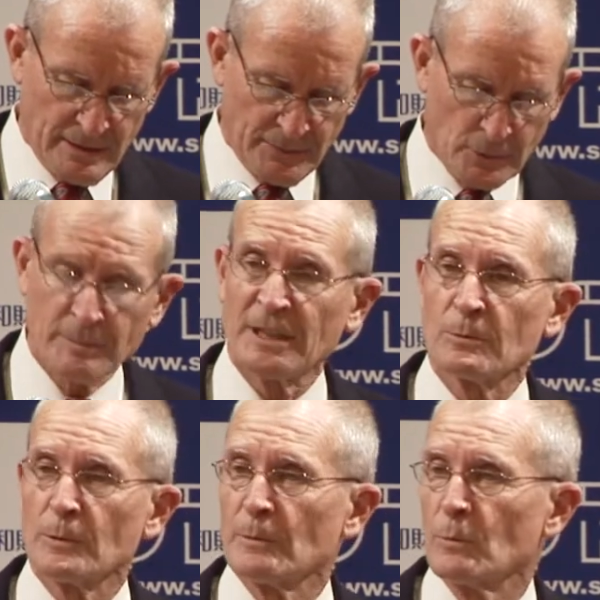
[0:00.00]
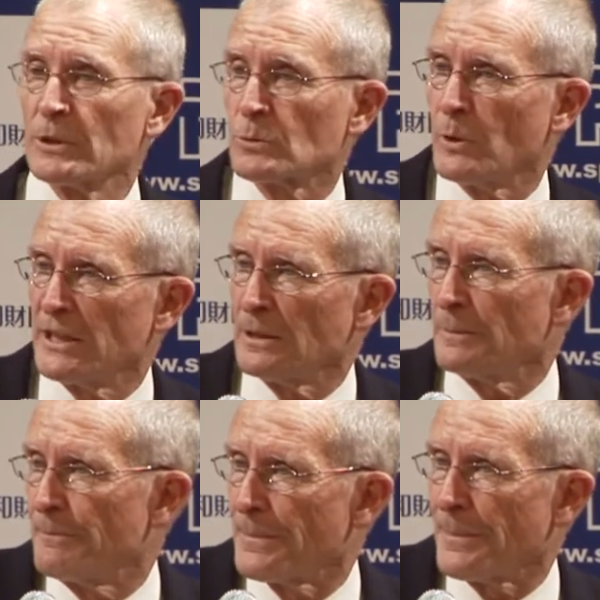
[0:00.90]
The formula worked
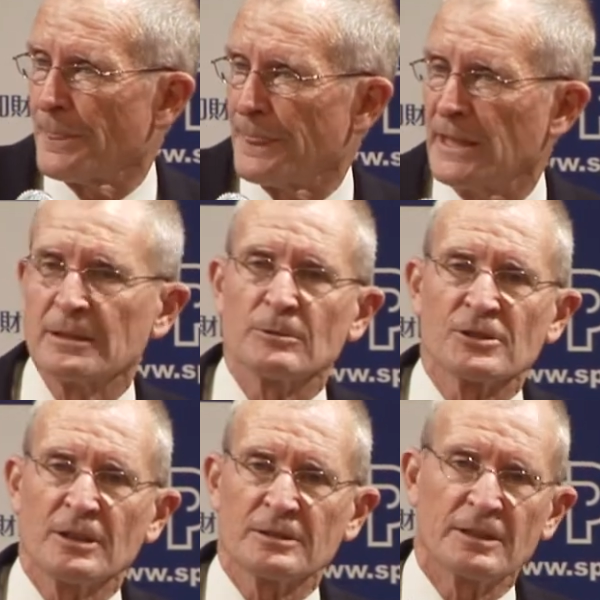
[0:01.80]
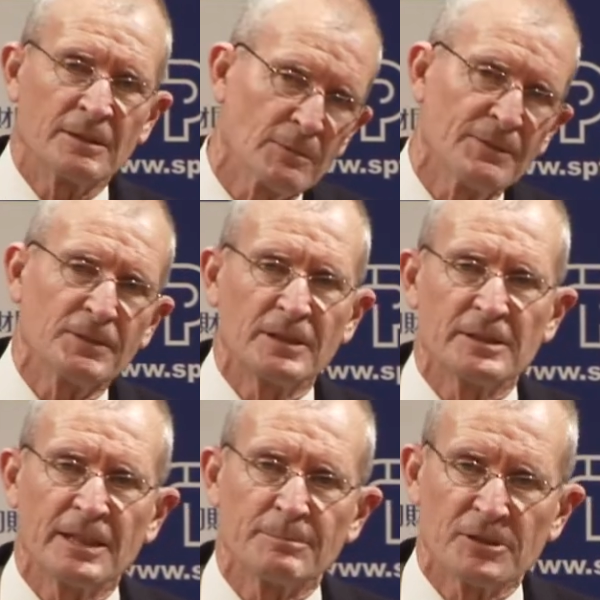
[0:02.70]
well, and it resulted in roughly
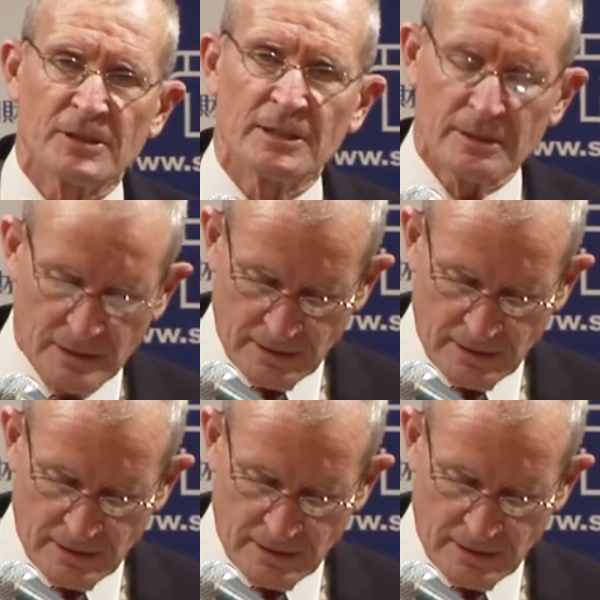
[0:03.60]
10%